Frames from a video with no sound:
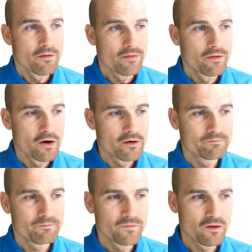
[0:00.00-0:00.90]
the,
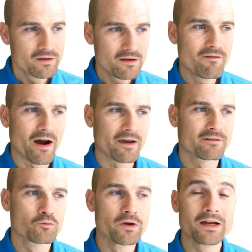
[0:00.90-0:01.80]
the
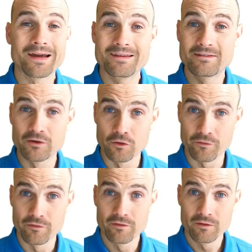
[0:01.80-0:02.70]
device will
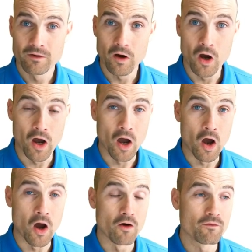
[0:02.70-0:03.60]
reserve,
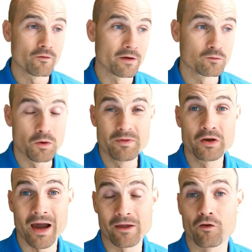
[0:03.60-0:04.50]
uh, it will be a
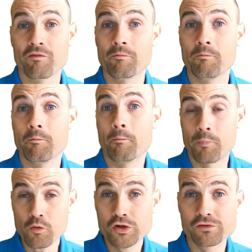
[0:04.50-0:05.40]
kind of
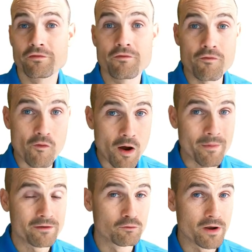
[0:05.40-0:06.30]
push from
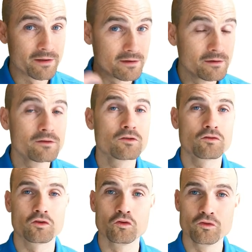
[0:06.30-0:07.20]
Azure A D
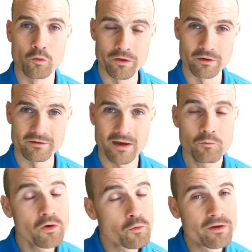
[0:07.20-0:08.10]
to the Windows ten,
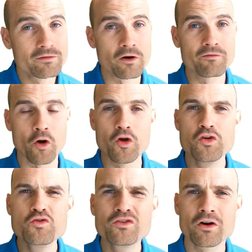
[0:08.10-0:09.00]
will reserve a
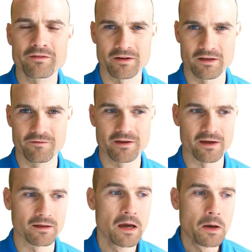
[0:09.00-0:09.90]
user
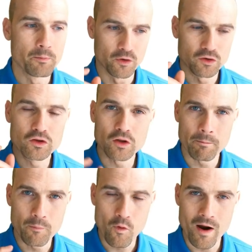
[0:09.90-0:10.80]
certificate, but
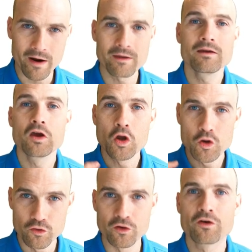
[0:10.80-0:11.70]
temporary
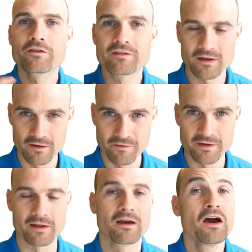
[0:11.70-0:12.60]
user
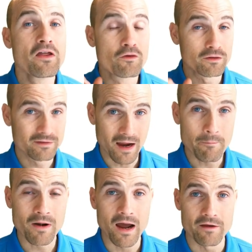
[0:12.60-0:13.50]
certificate. The
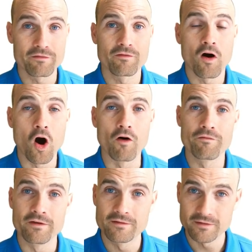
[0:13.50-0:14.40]
time life of
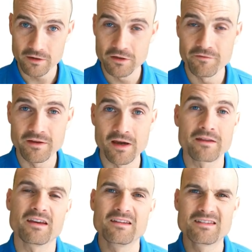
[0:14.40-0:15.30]
this
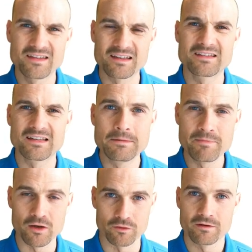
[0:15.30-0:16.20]
certificate is sixty
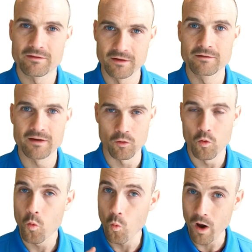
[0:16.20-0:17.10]
minutes, six zero,
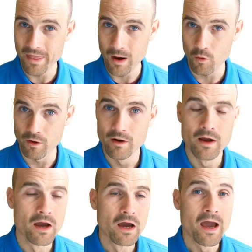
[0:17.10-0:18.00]
one hour.
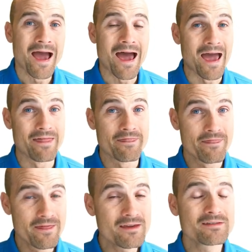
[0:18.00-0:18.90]

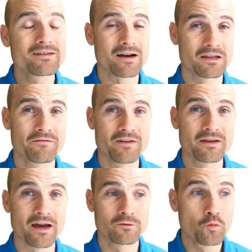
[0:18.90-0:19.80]
And this
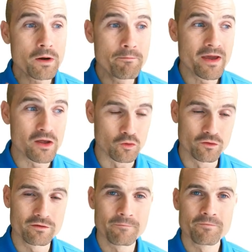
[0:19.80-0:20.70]
certificate will be
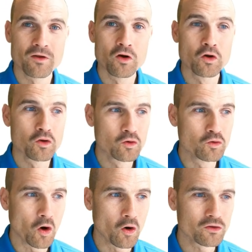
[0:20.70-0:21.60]
used
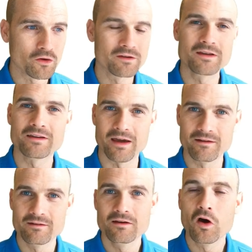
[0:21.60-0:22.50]
to
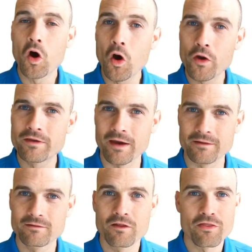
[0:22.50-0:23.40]
authenticate
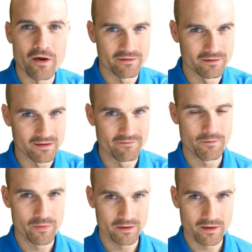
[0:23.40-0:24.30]
against the S S L V
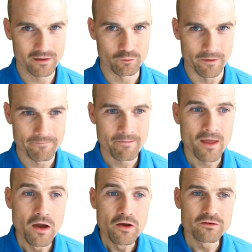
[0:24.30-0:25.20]
P N gateway.
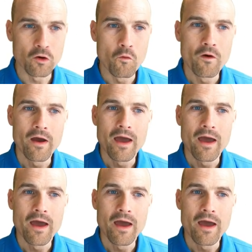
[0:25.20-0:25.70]
So